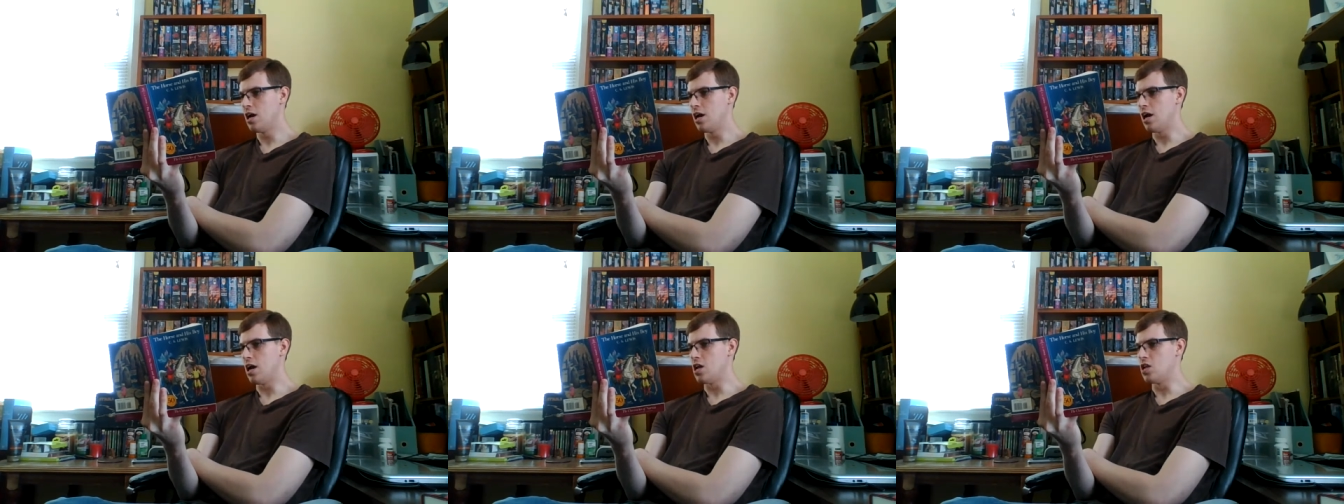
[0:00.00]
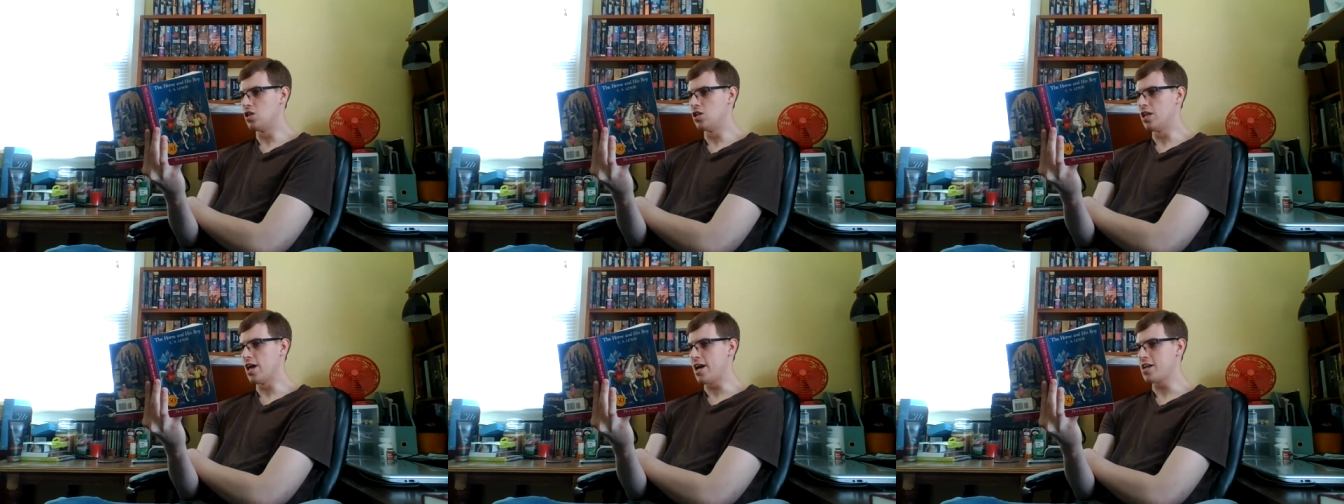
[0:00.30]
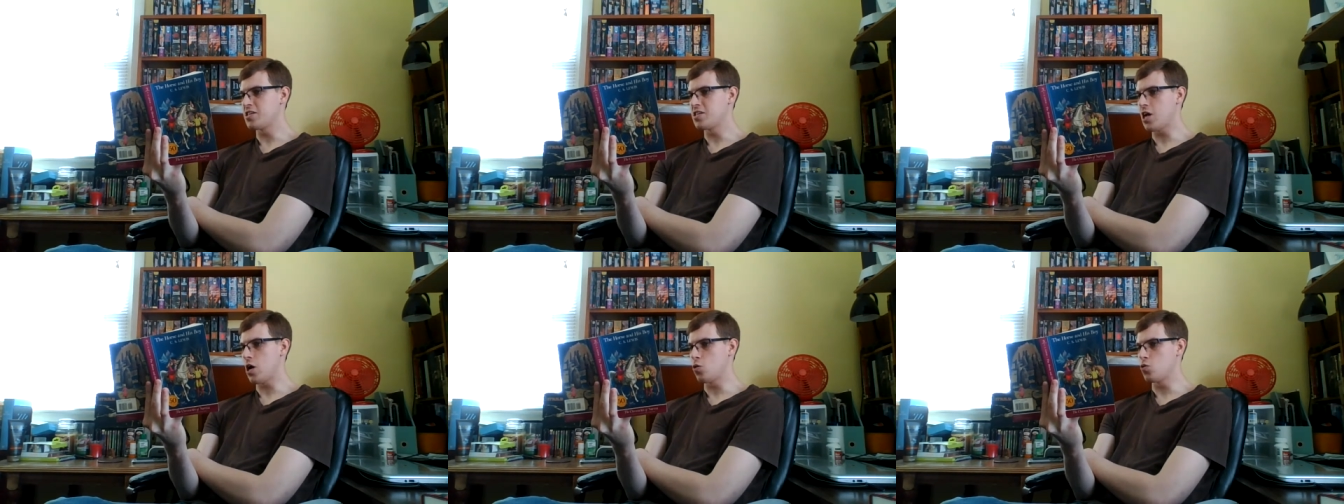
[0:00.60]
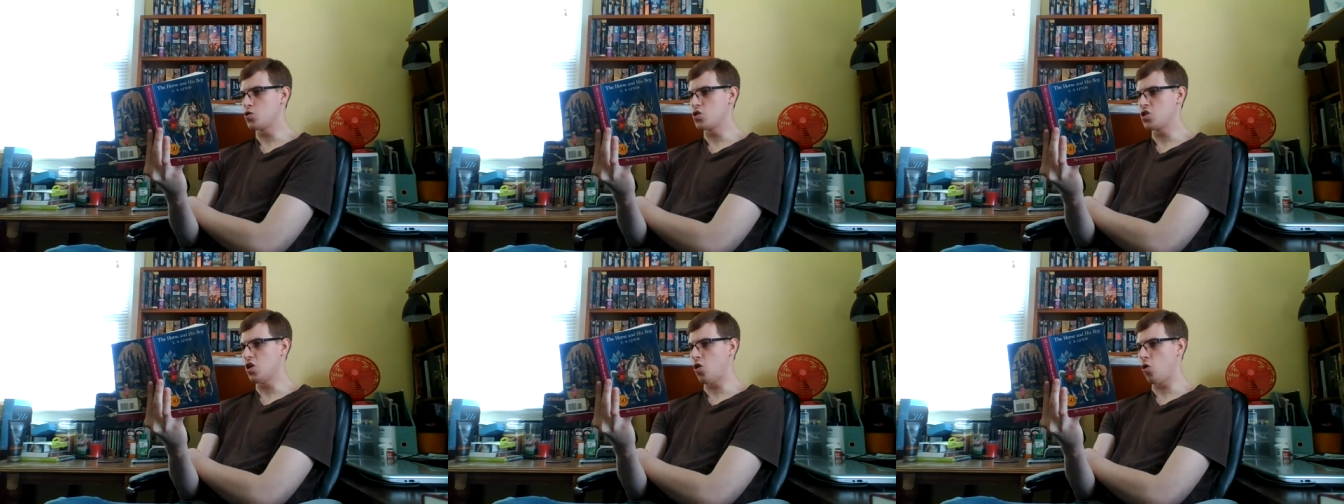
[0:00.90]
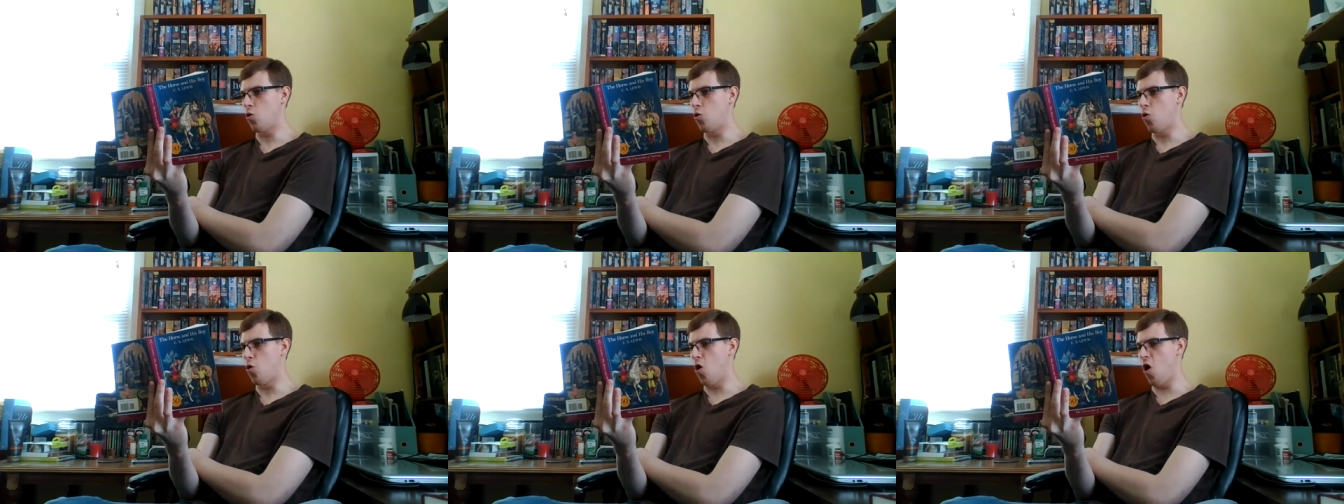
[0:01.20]
and let out a
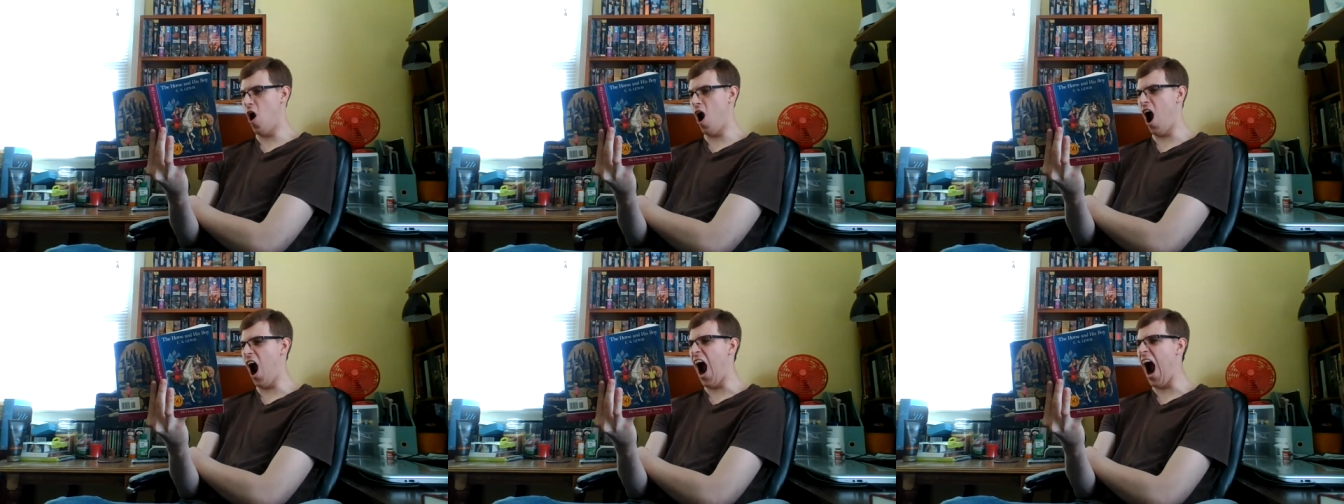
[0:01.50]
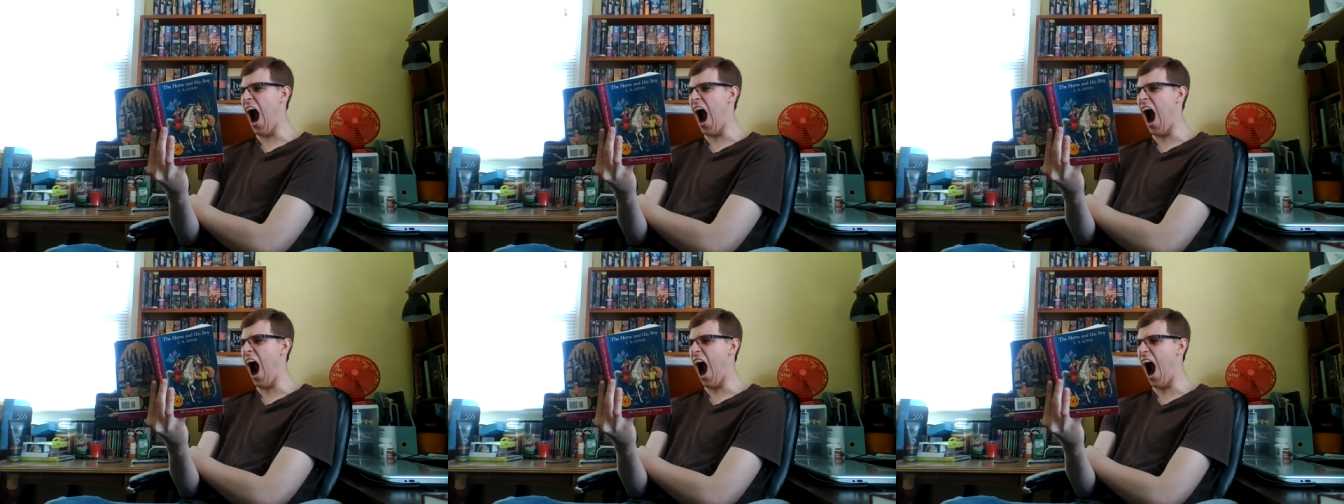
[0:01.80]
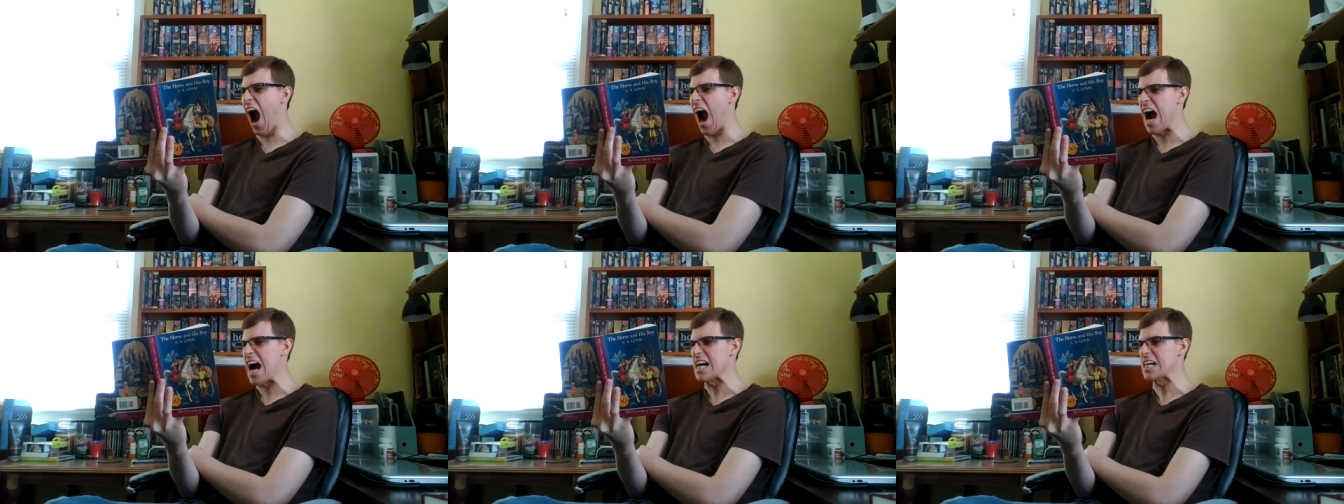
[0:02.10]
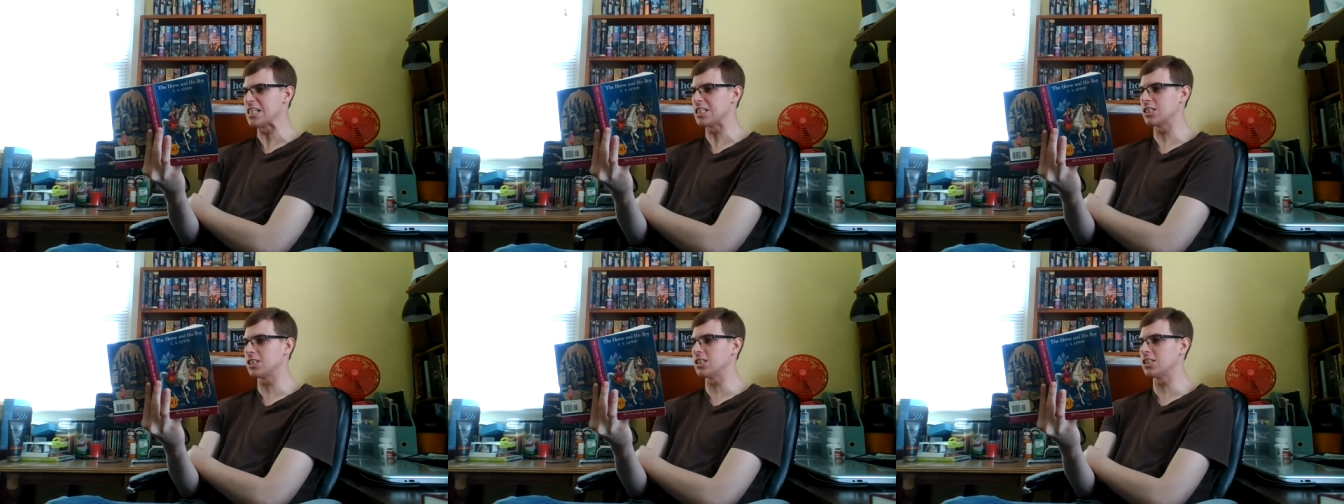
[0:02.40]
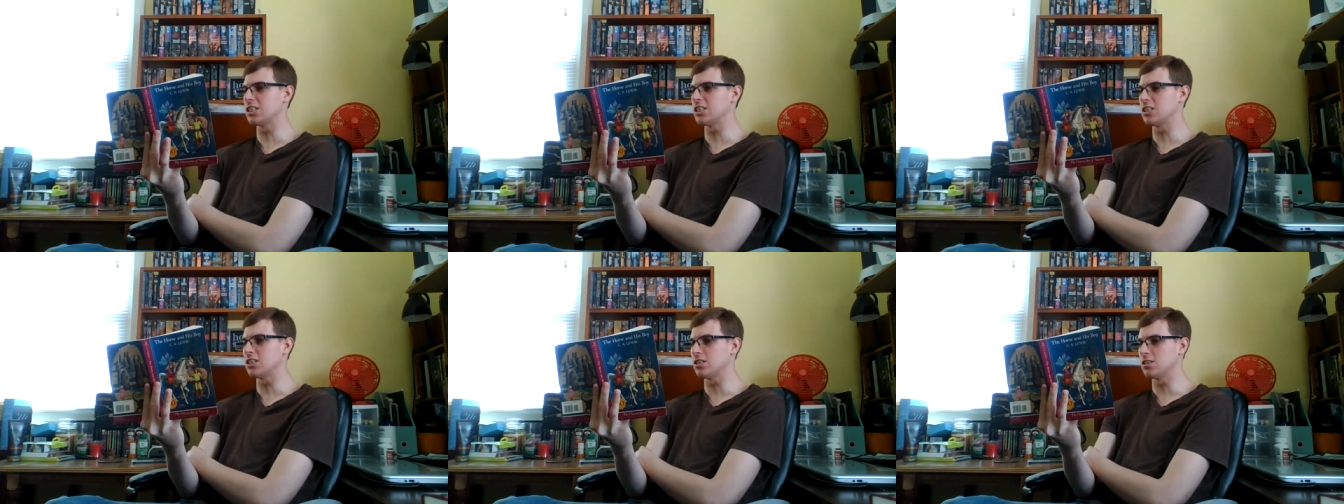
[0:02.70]

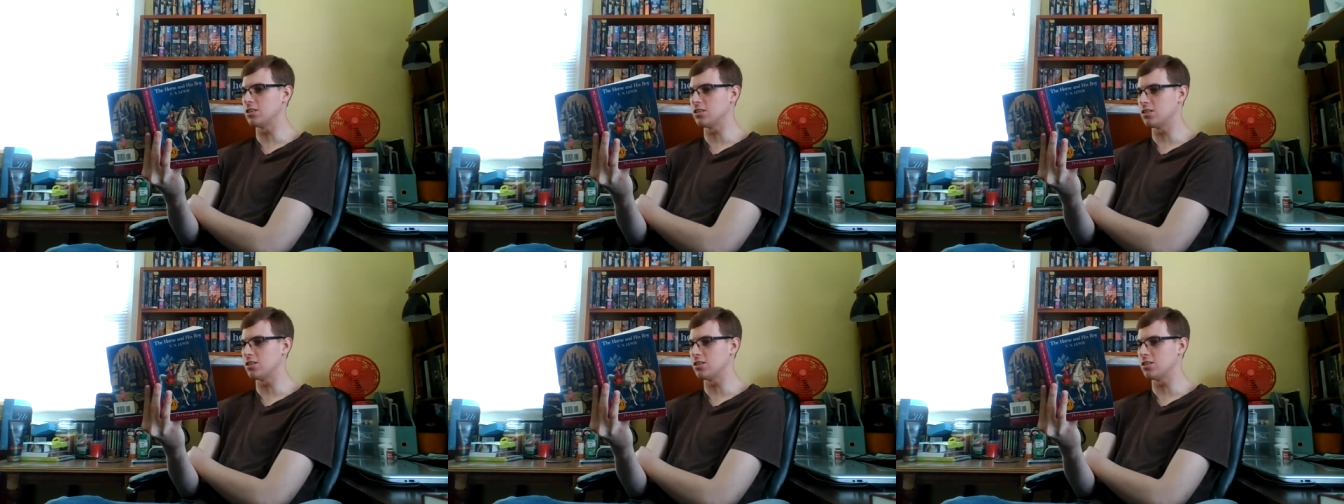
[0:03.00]
roar,